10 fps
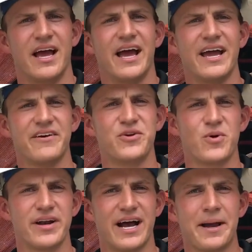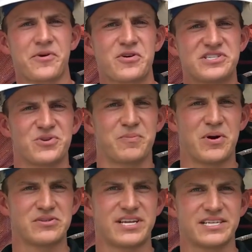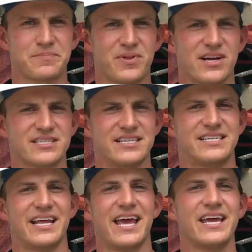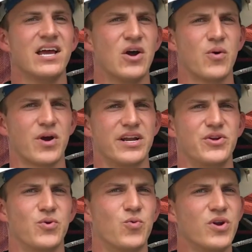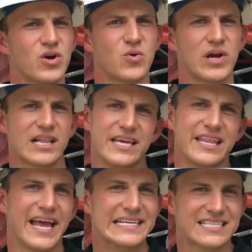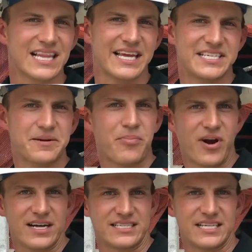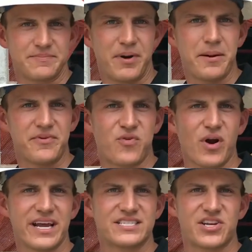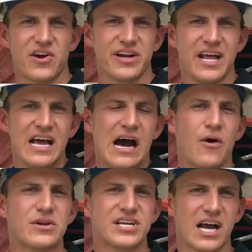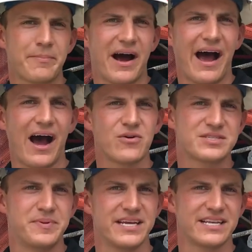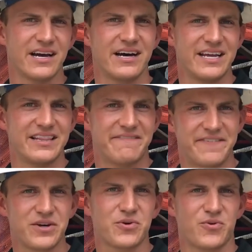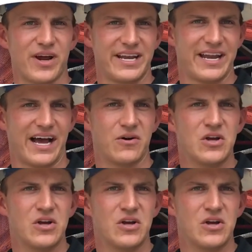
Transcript: Hey everyone, I'm Christian with Post Tension Plugs, and today we're going to do real quickly the installation process. But before I get started, I want to talk about how it's being done in the field right now.